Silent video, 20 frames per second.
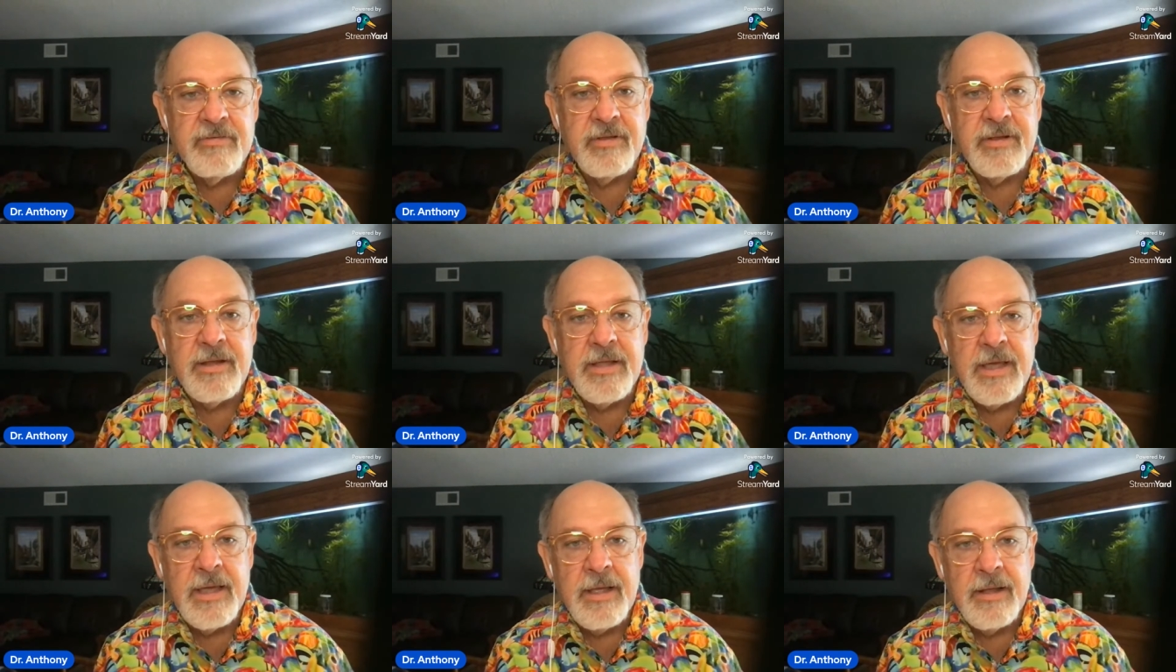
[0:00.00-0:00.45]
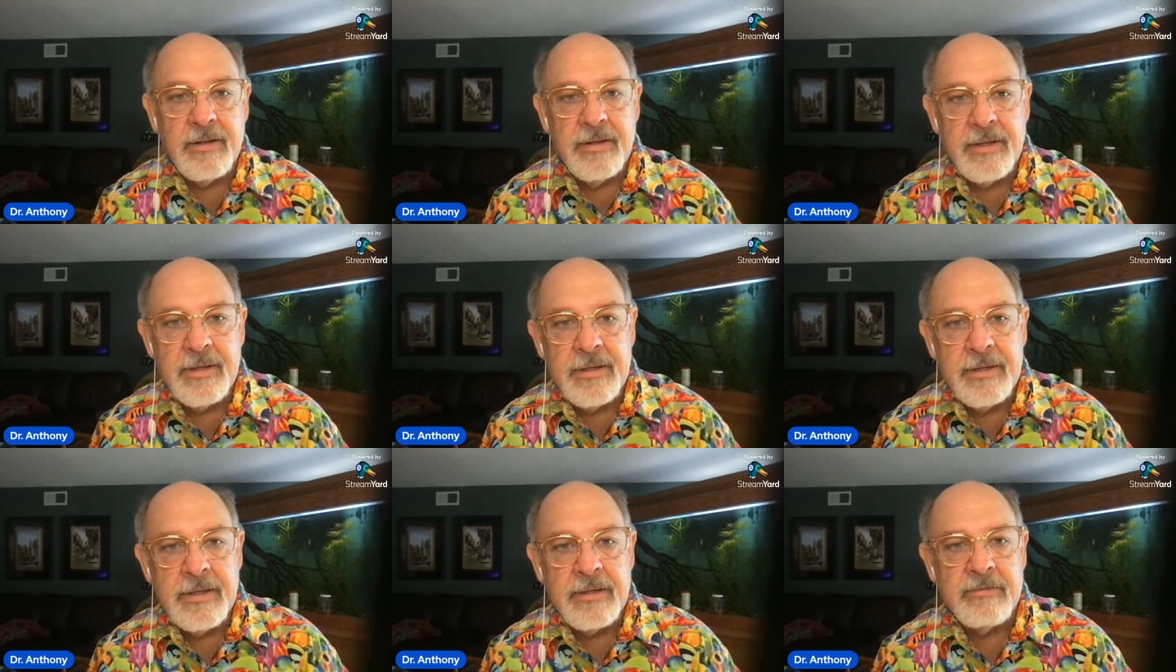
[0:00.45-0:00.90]
in
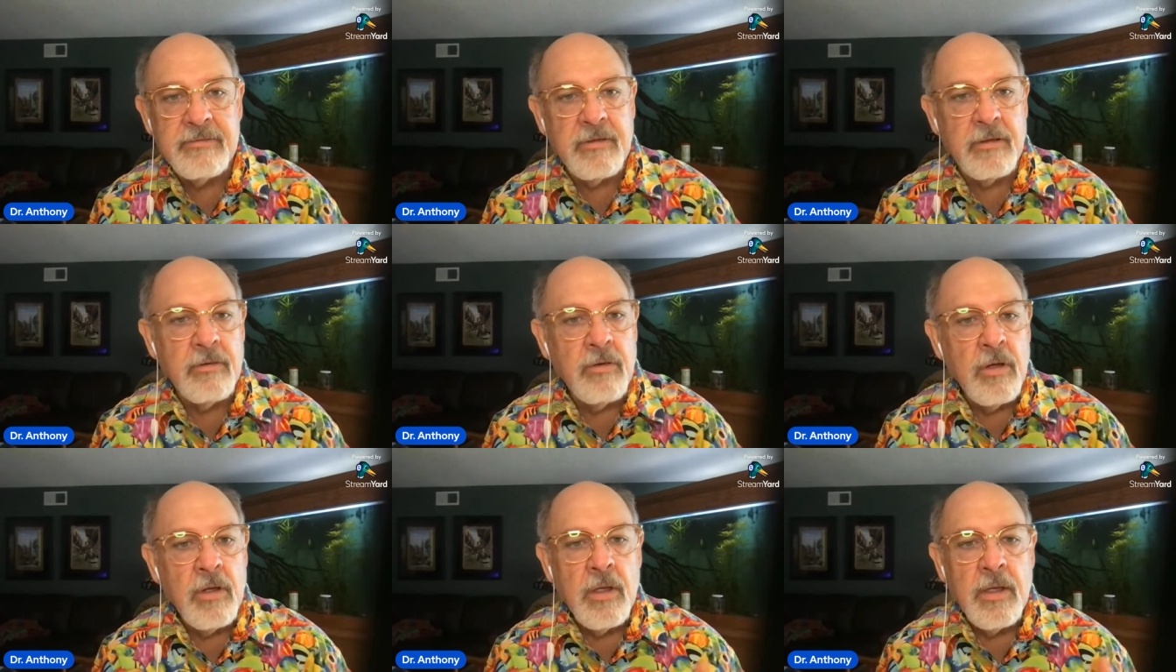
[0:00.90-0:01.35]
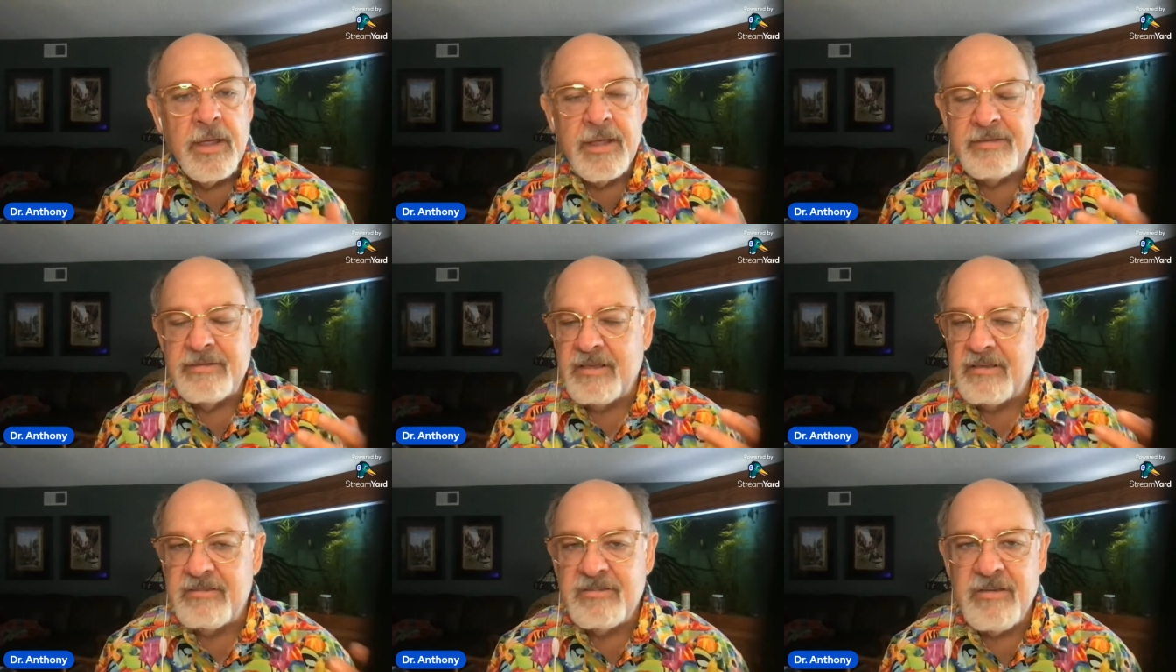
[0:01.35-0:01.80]
England, it's a
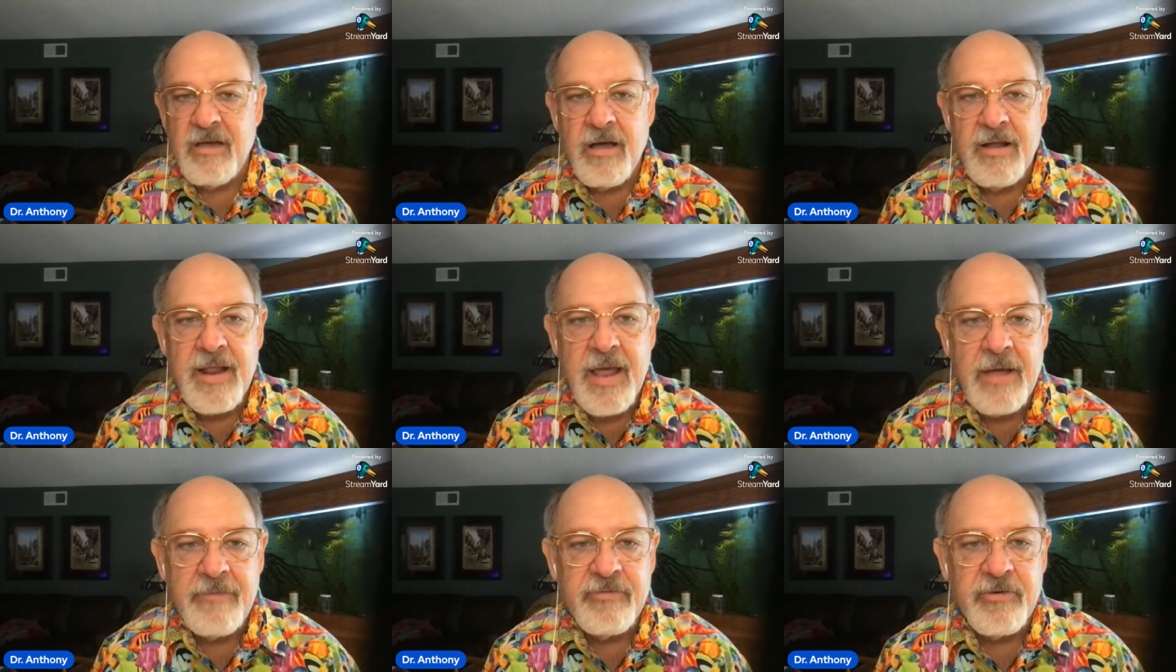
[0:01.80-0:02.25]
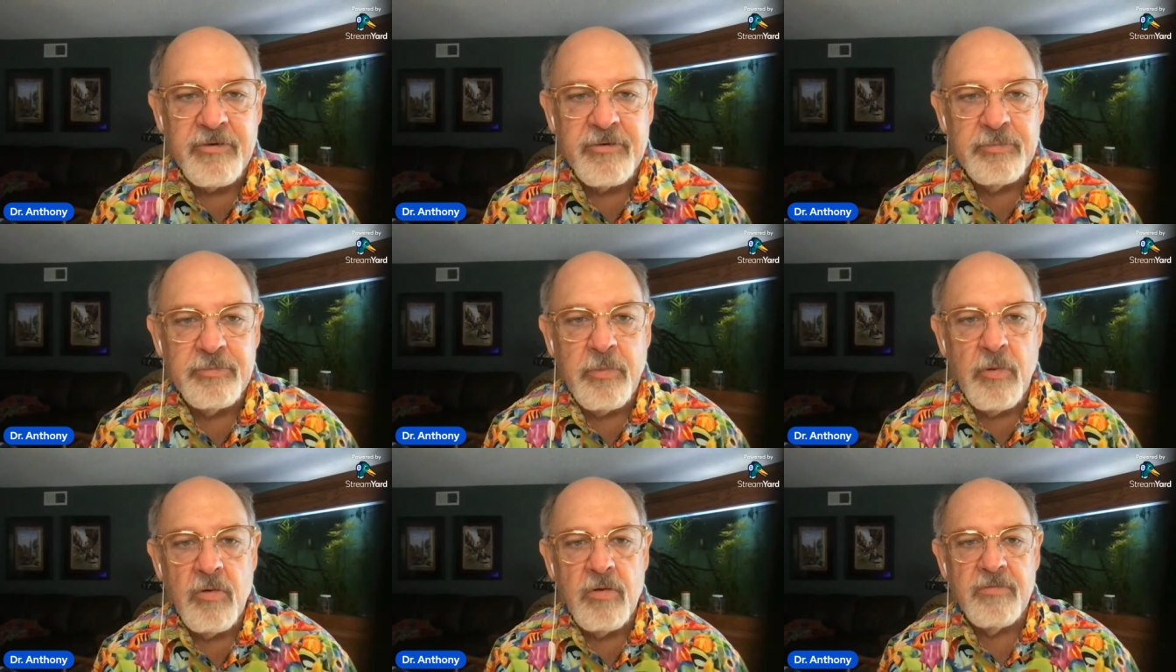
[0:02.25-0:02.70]
sought after
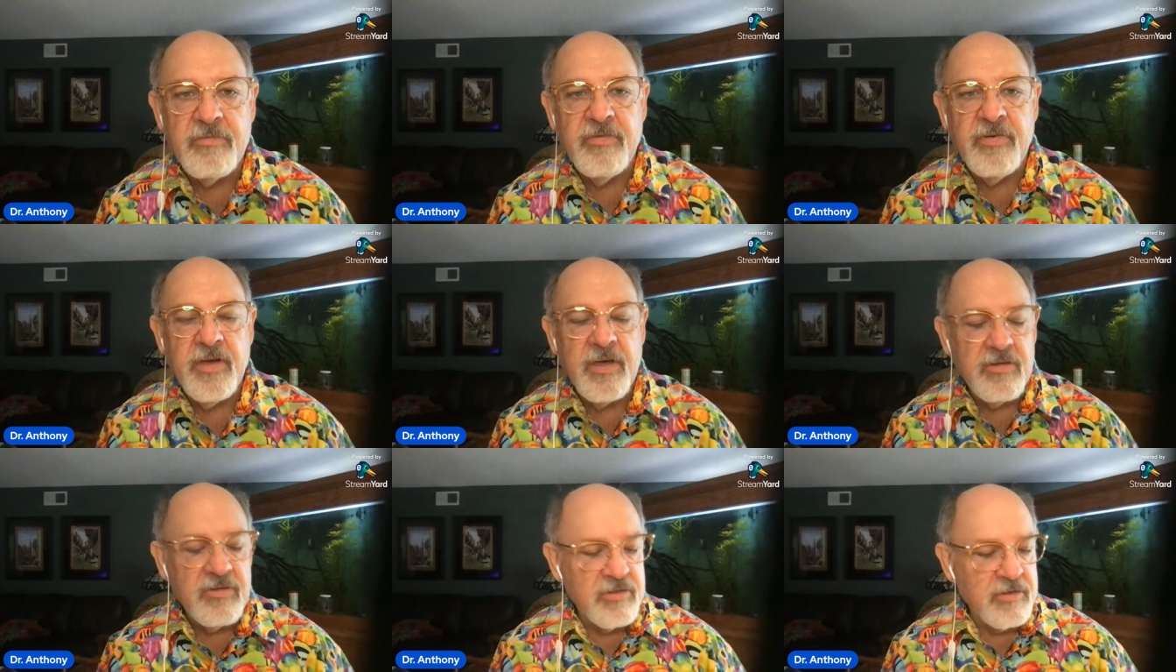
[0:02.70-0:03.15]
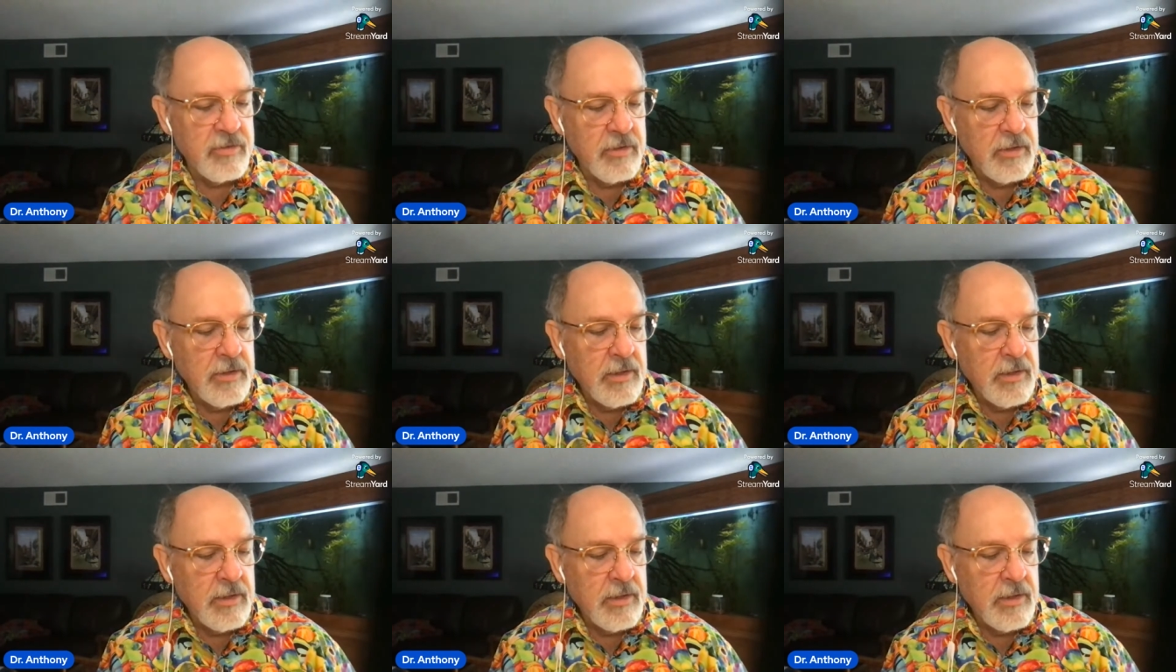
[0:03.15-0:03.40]
sport fish.